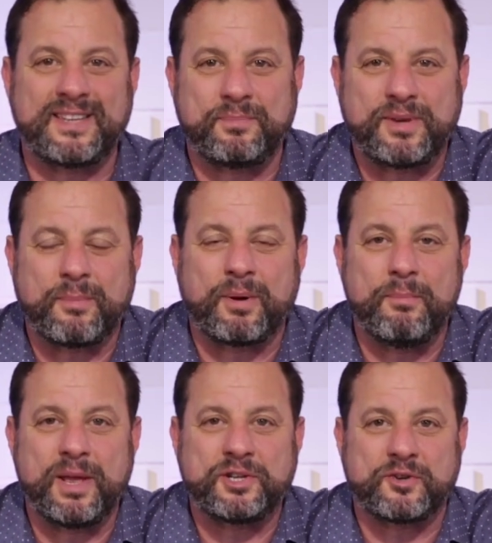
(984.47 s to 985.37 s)
September
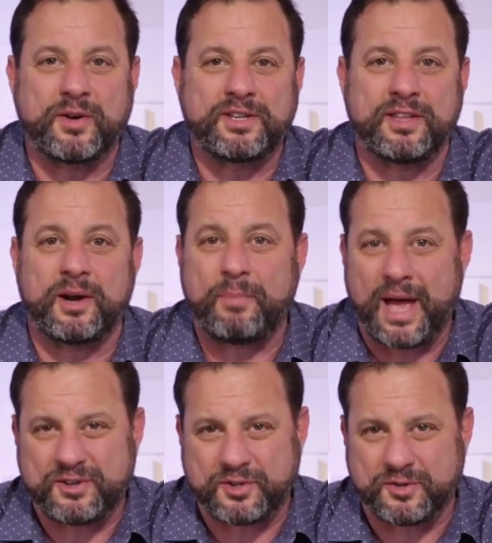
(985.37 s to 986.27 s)
ministering to their
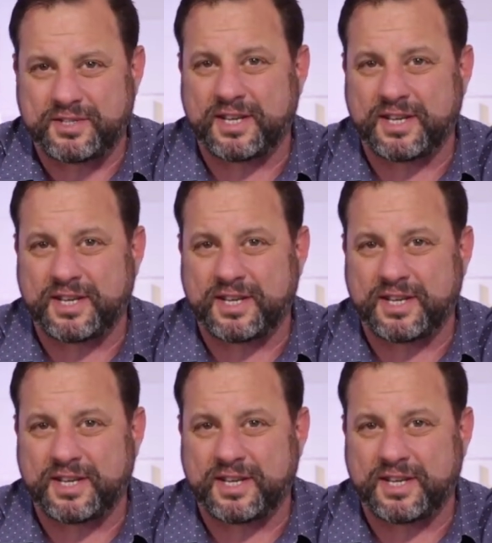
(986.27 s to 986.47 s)
pastors.